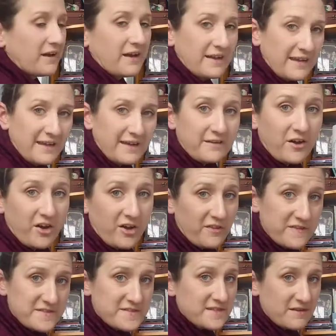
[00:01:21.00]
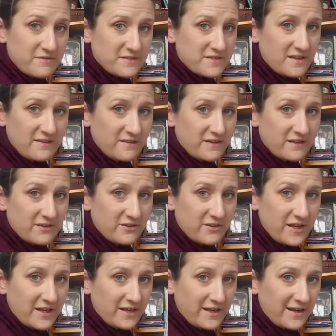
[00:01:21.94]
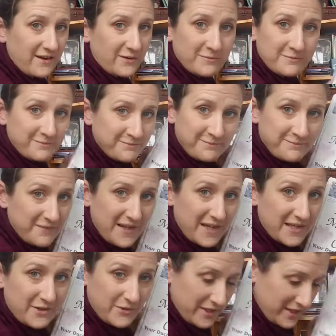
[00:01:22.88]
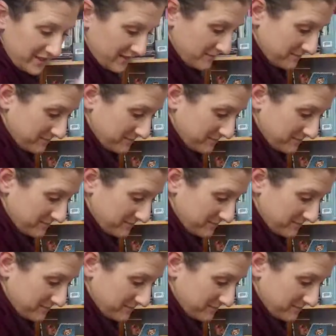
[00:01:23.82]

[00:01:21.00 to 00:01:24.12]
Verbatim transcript: again, all this stuff is on the internet now. I don't need it.